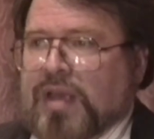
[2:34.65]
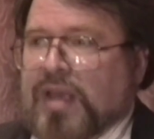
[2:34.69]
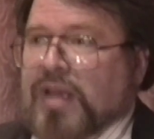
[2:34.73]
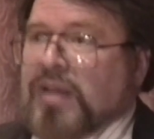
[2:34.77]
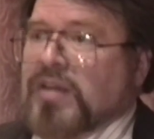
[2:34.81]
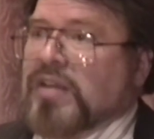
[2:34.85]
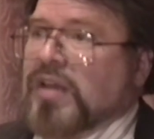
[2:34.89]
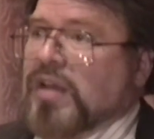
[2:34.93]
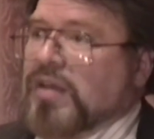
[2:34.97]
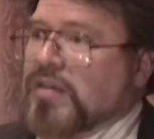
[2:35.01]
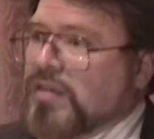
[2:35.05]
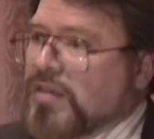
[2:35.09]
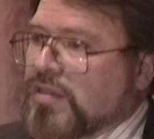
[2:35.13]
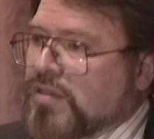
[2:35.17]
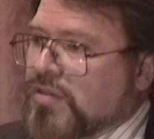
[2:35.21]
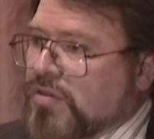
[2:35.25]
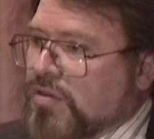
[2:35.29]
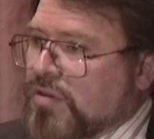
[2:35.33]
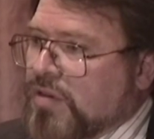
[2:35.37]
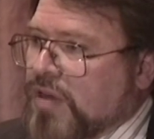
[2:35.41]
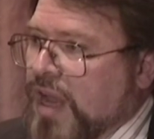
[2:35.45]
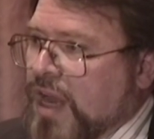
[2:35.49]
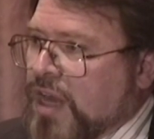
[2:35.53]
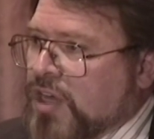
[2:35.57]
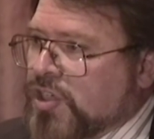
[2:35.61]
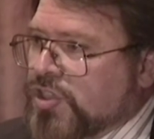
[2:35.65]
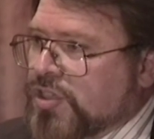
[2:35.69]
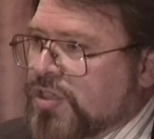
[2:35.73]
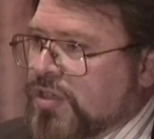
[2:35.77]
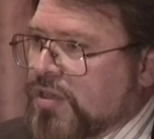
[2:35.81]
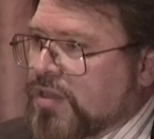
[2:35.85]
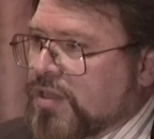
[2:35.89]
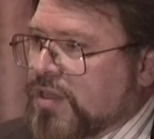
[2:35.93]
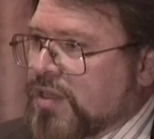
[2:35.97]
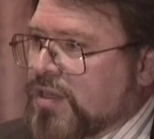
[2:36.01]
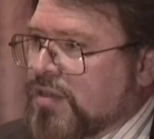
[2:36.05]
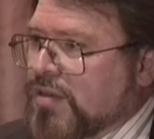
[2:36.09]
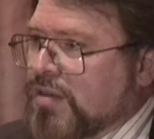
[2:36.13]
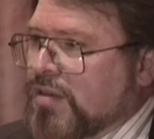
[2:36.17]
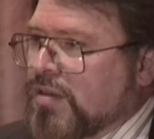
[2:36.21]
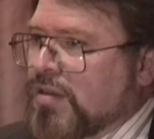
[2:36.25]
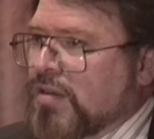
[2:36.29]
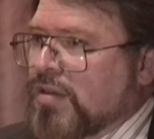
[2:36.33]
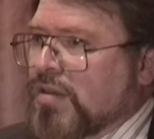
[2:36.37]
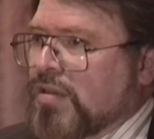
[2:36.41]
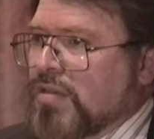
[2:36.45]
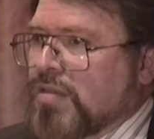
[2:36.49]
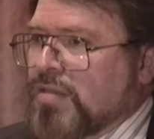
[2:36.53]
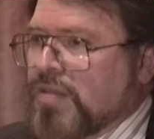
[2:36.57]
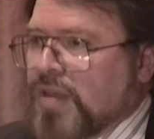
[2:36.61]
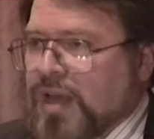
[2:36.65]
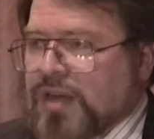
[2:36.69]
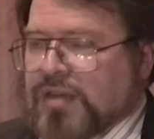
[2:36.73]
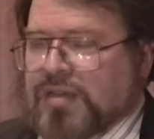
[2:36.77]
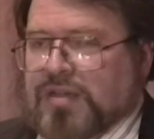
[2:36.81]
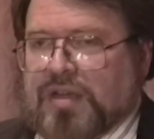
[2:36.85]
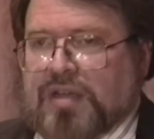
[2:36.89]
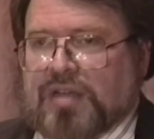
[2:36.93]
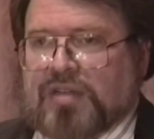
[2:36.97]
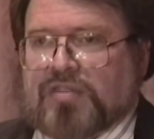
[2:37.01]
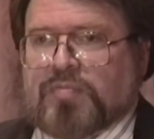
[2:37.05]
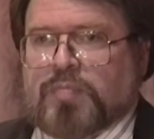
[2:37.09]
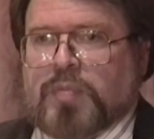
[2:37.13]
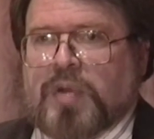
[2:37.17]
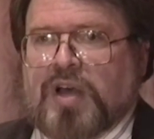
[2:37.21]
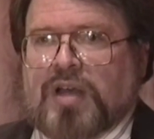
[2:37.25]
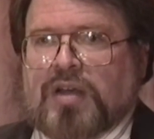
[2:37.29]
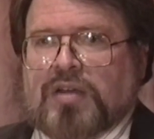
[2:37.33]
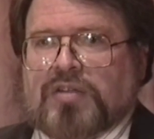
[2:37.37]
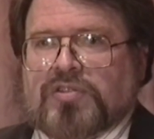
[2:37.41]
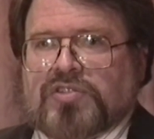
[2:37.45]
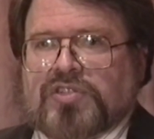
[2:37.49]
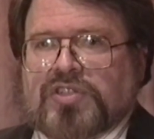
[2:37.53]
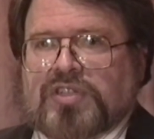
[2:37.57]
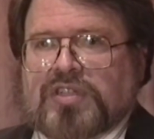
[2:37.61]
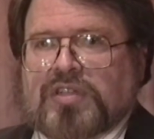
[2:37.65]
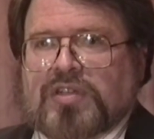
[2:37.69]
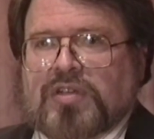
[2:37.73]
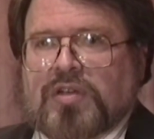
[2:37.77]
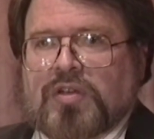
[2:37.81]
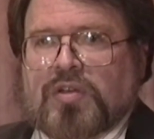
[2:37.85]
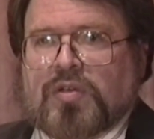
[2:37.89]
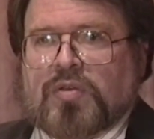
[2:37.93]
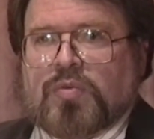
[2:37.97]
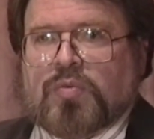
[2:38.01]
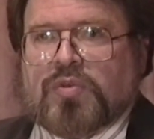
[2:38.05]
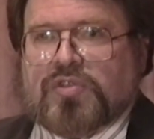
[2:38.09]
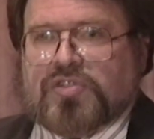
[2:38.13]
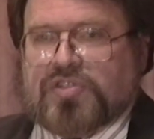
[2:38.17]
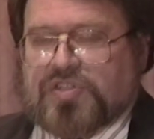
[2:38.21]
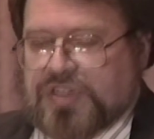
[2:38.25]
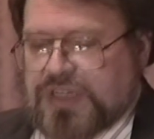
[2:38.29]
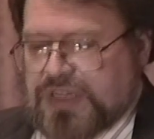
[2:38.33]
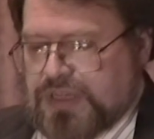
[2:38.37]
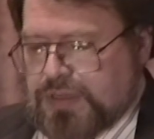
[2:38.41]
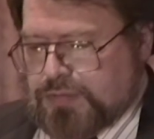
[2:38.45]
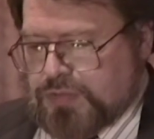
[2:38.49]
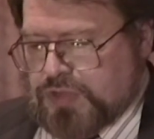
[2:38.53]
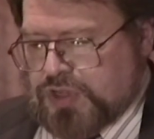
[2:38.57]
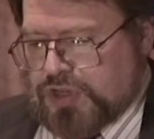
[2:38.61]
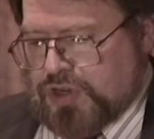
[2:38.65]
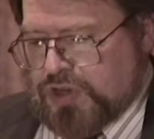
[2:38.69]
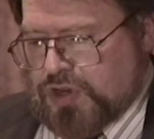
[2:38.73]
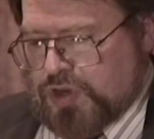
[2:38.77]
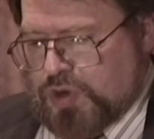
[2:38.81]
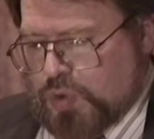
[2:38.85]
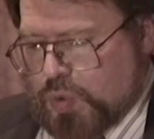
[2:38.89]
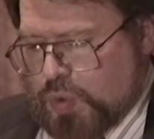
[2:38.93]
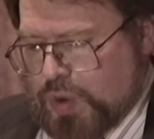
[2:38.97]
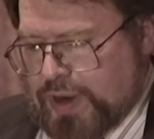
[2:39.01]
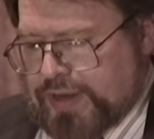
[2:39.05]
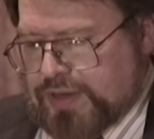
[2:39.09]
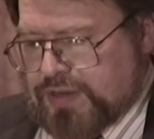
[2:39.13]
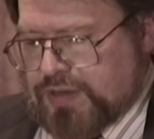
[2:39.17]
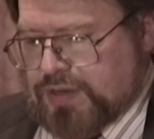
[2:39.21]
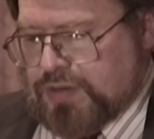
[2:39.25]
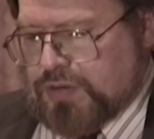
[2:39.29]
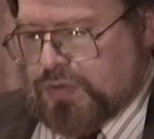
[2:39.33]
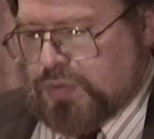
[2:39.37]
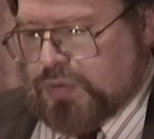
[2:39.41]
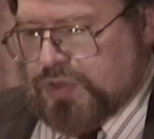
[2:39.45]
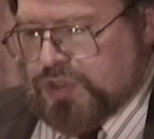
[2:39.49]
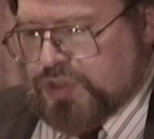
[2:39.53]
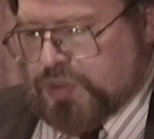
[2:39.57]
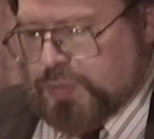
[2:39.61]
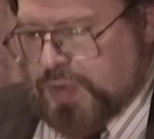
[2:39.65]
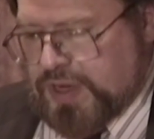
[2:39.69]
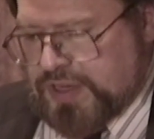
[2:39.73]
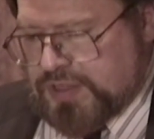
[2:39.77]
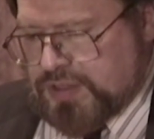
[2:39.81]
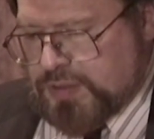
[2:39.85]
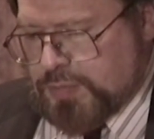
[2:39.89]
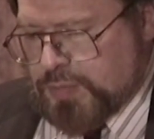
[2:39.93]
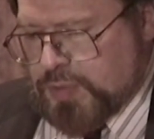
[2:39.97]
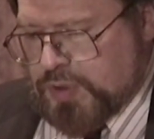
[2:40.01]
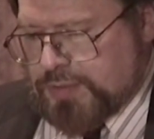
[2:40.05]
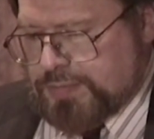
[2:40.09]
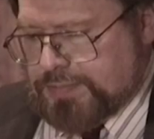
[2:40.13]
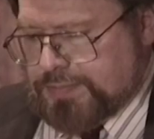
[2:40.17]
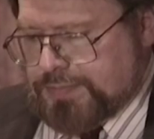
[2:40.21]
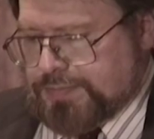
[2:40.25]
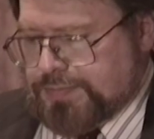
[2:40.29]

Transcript: and yet internationally, that kind of policy was deemed quite respectable.